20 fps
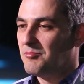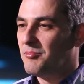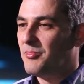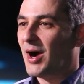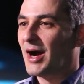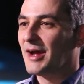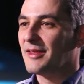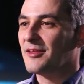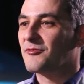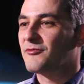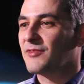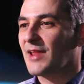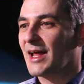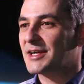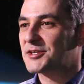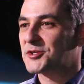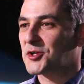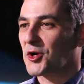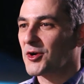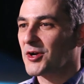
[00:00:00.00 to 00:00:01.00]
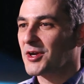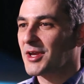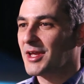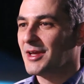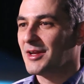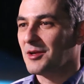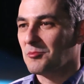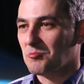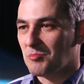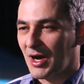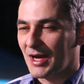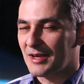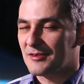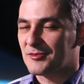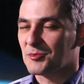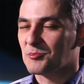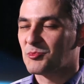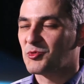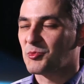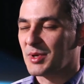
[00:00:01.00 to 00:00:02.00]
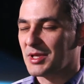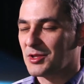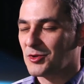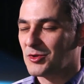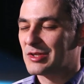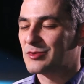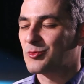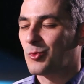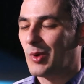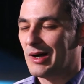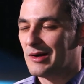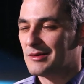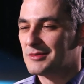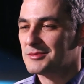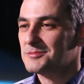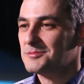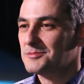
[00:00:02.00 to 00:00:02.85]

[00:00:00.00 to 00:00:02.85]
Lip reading: buy the flash starter kit and buy some spindle as well.